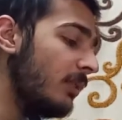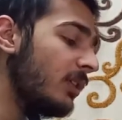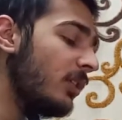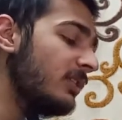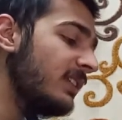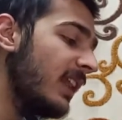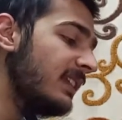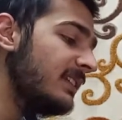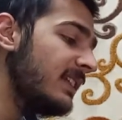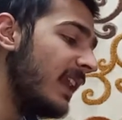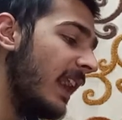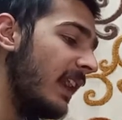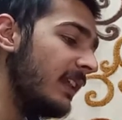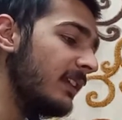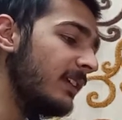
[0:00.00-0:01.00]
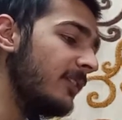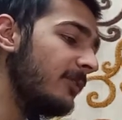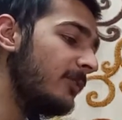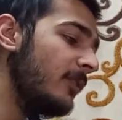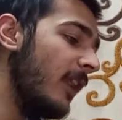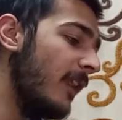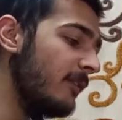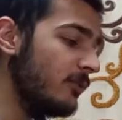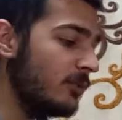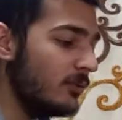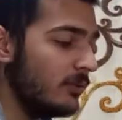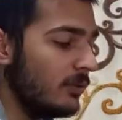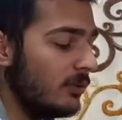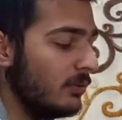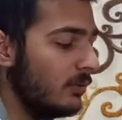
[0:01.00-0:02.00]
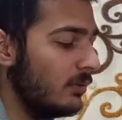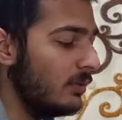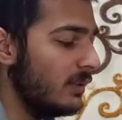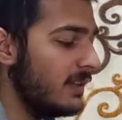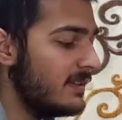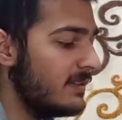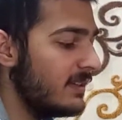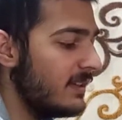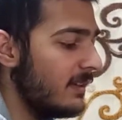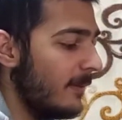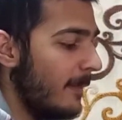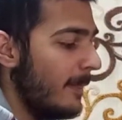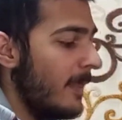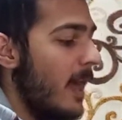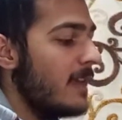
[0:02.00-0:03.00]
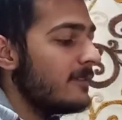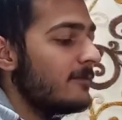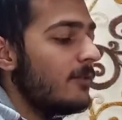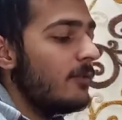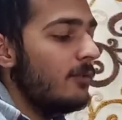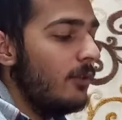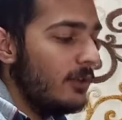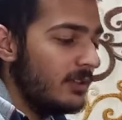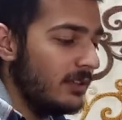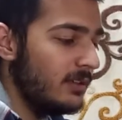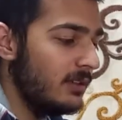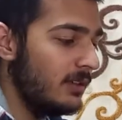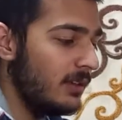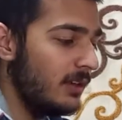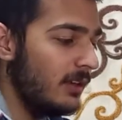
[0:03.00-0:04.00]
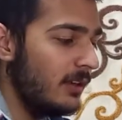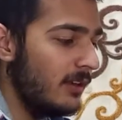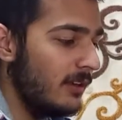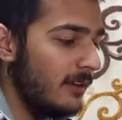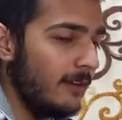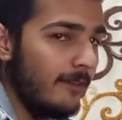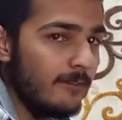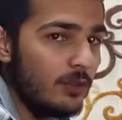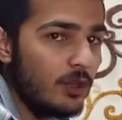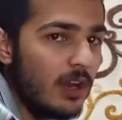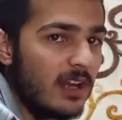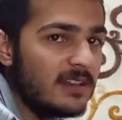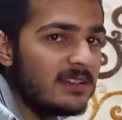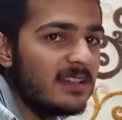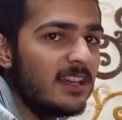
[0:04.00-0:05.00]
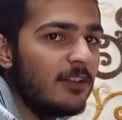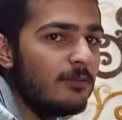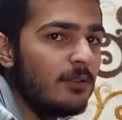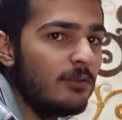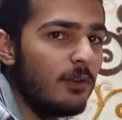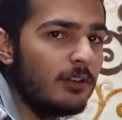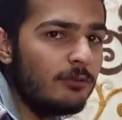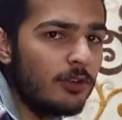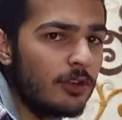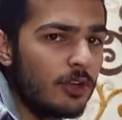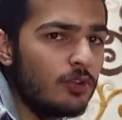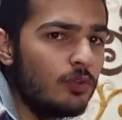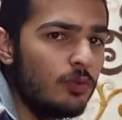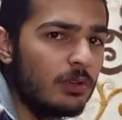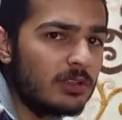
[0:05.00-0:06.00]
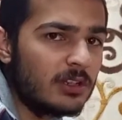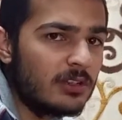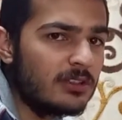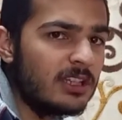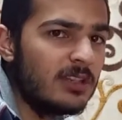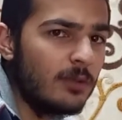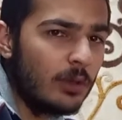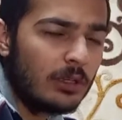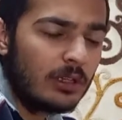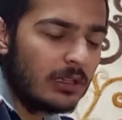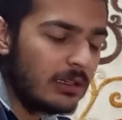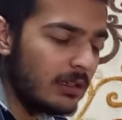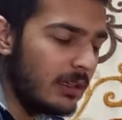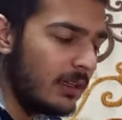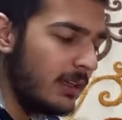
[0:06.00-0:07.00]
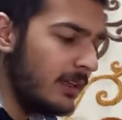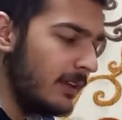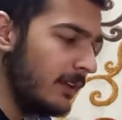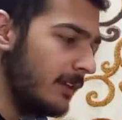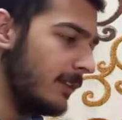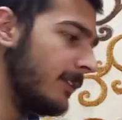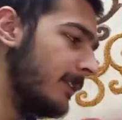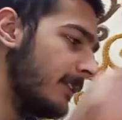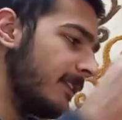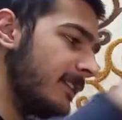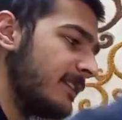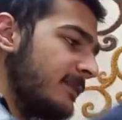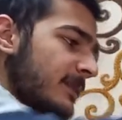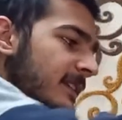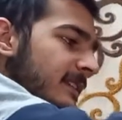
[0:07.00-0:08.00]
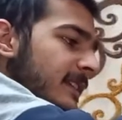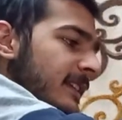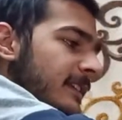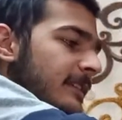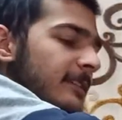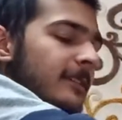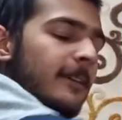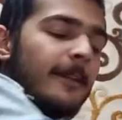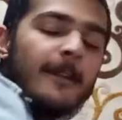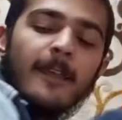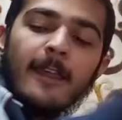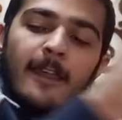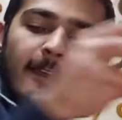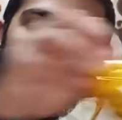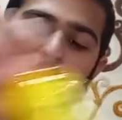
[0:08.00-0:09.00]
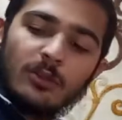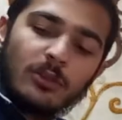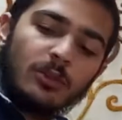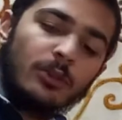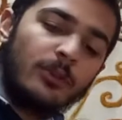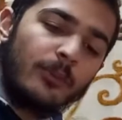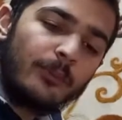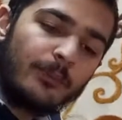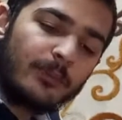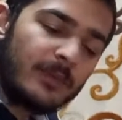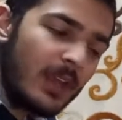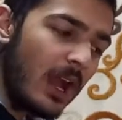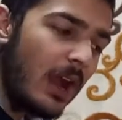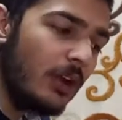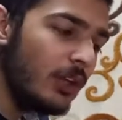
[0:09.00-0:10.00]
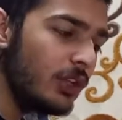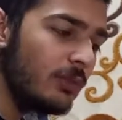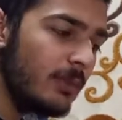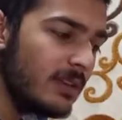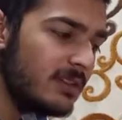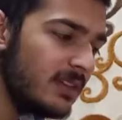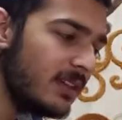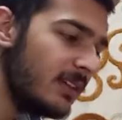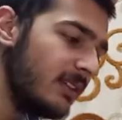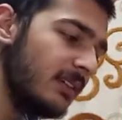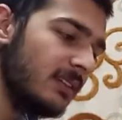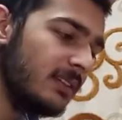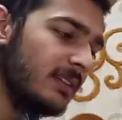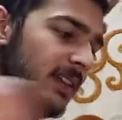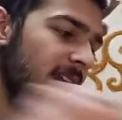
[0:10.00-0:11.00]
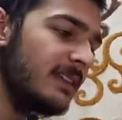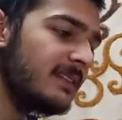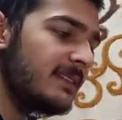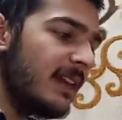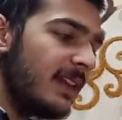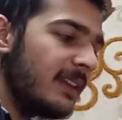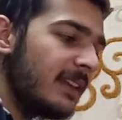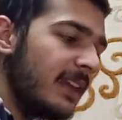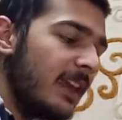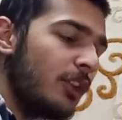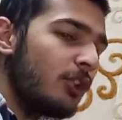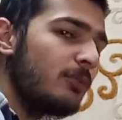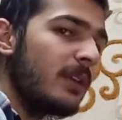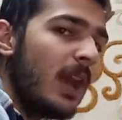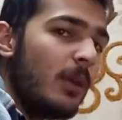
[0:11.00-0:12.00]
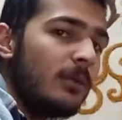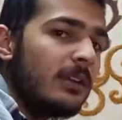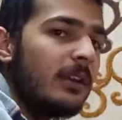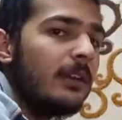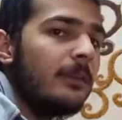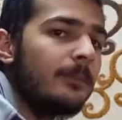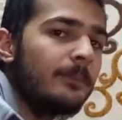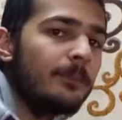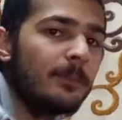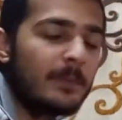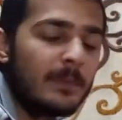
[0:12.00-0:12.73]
But on the other hand, if you have to, let's say, ask for water, you can't say give me one water, two water, three water. It doesn't make sense. So, how do you measure things that cannot be counted?